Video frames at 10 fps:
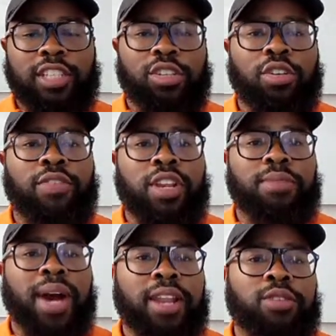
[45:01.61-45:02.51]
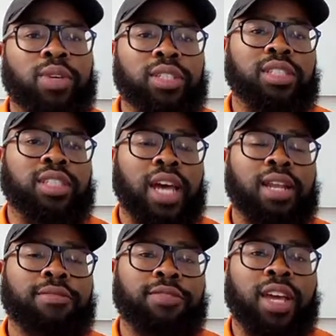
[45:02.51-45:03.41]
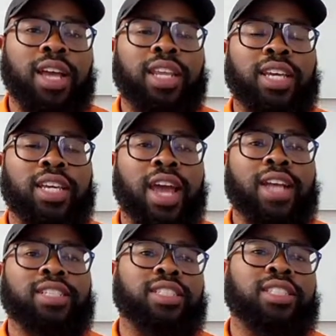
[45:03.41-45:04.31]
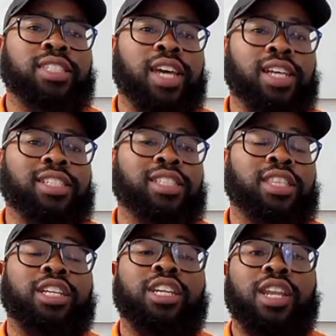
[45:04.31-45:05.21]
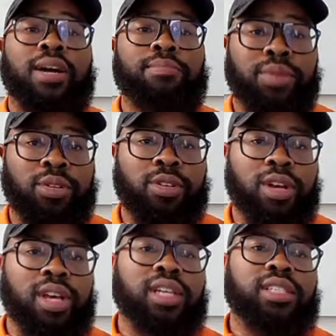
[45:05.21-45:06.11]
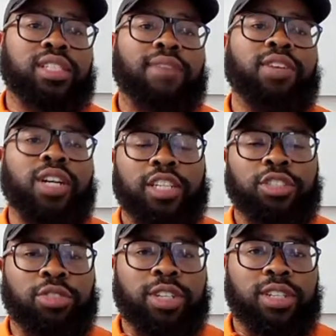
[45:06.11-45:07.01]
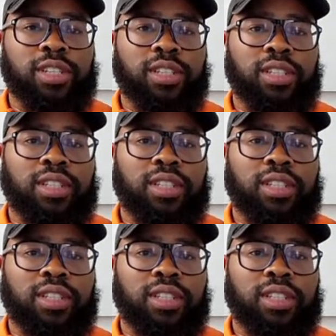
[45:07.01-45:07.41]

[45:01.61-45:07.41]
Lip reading: So if anybody wants to sign up for that, they can actually text the number 700